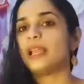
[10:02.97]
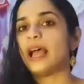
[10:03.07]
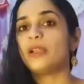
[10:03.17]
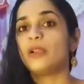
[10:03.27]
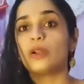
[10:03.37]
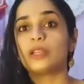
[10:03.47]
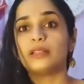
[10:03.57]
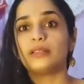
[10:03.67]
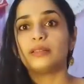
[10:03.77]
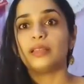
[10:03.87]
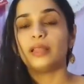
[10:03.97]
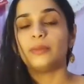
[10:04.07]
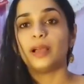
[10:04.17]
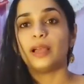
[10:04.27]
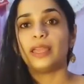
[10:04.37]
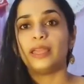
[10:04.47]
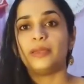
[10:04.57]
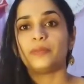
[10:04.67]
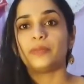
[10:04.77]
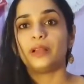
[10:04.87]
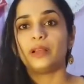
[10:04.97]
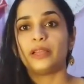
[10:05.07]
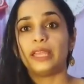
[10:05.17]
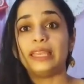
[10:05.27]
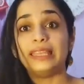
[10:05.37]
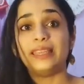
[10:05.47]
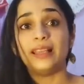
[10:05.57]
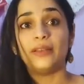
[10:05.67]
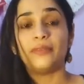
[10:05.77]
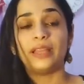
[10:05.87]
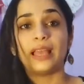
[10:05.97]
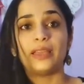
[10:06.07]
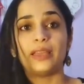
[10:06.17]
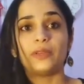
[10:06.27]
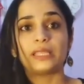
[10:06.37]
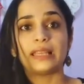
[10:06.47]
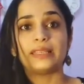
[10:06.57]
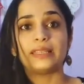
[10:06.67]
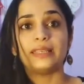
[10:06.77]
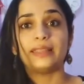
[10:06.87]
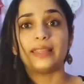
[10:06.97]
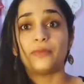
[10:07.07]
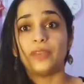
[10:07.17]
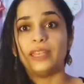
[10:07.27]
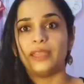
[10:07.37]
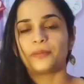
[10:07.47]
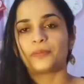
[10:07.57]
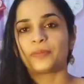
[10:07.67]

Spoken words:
I got in my in India when I was attending that wedding.